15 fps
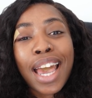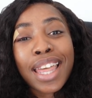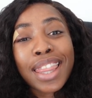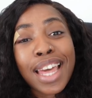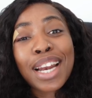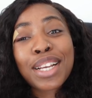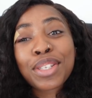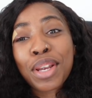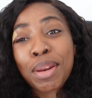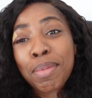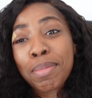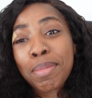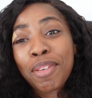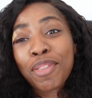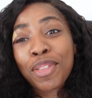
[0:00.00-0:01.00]
And that is gonna
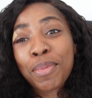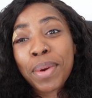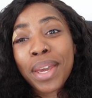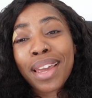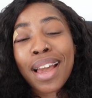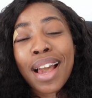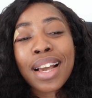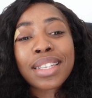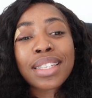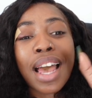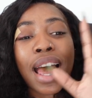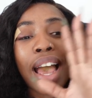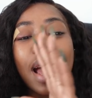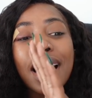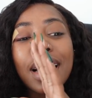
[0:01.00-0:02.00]
be me for the week, guys.
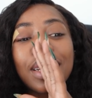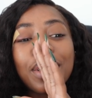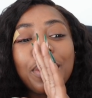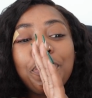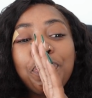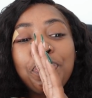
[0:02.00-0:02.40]
I had